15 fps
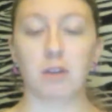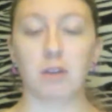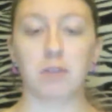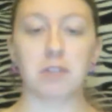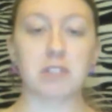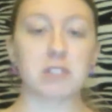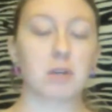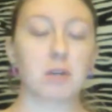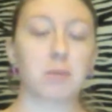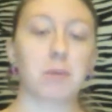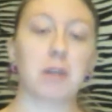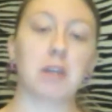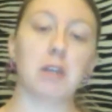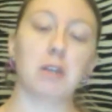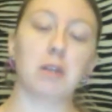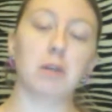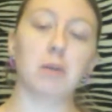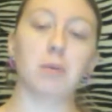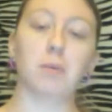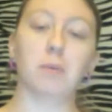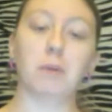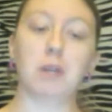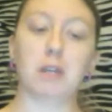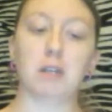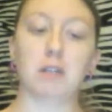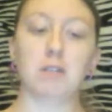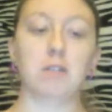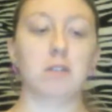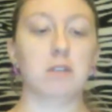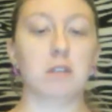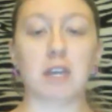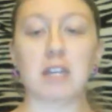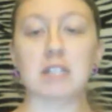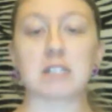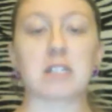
That's all we can do. And